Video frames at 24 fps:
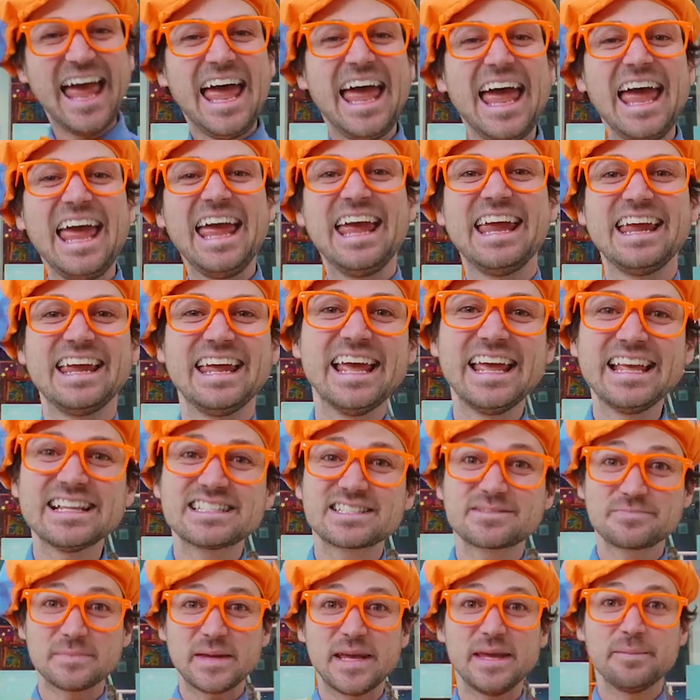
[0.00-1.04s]
Hey,
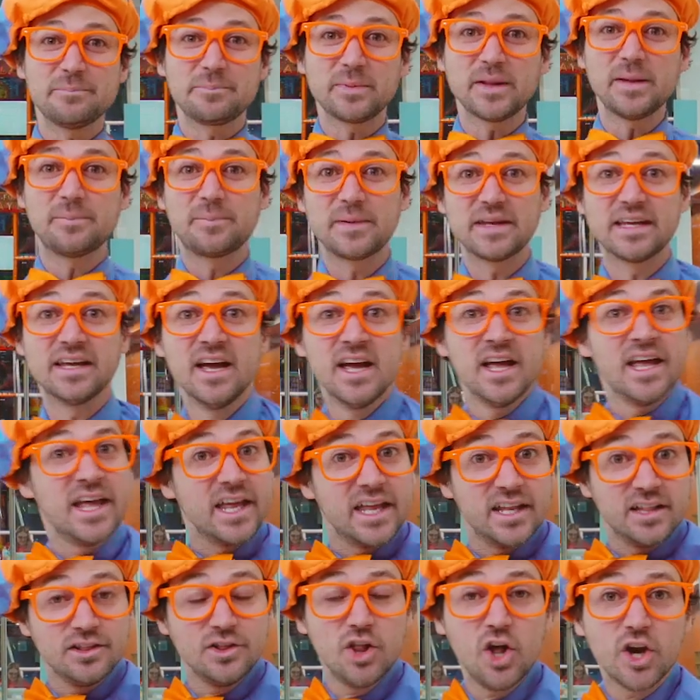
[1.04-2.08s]
it's me, Blippi.
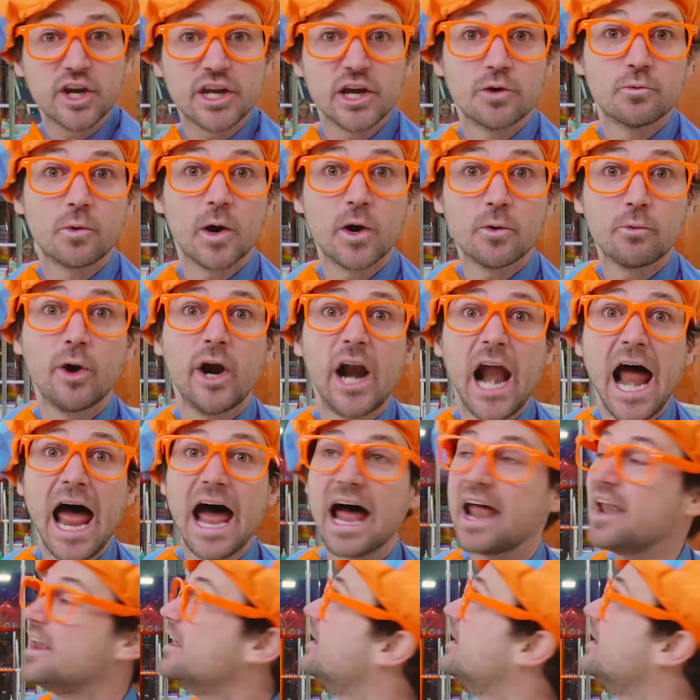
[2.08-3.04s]
And look at where we're at.